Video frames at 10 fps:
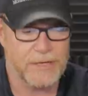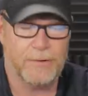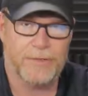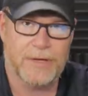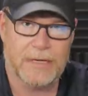the
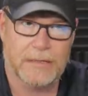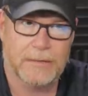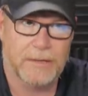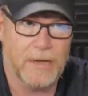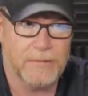whole thing:
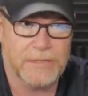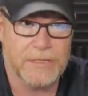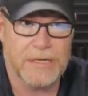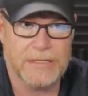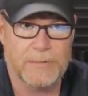ghost
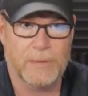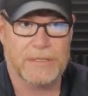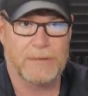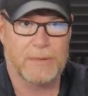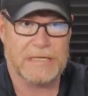guns.
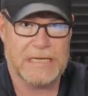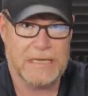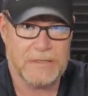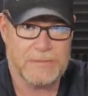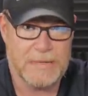What what
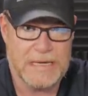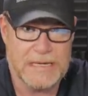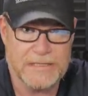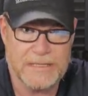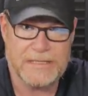kills
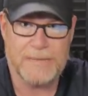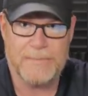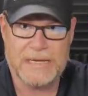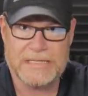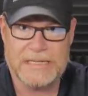me is that they
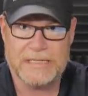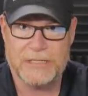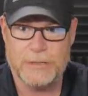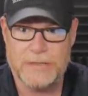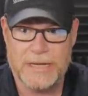mixed
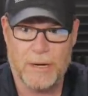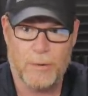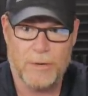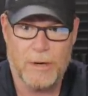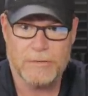into that
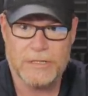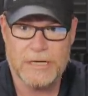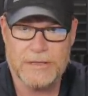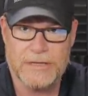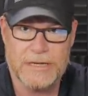whole ghost
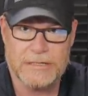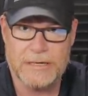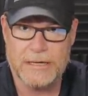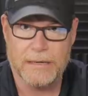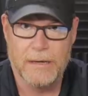gun things
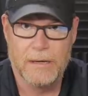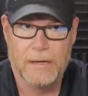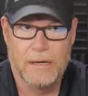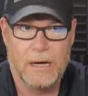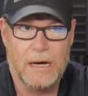like
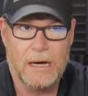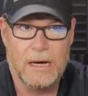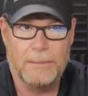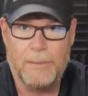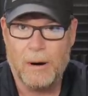
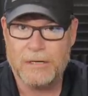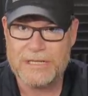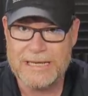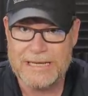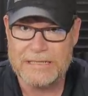uh,
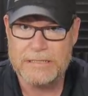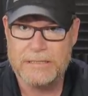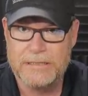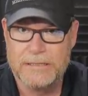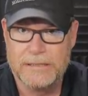parts kits.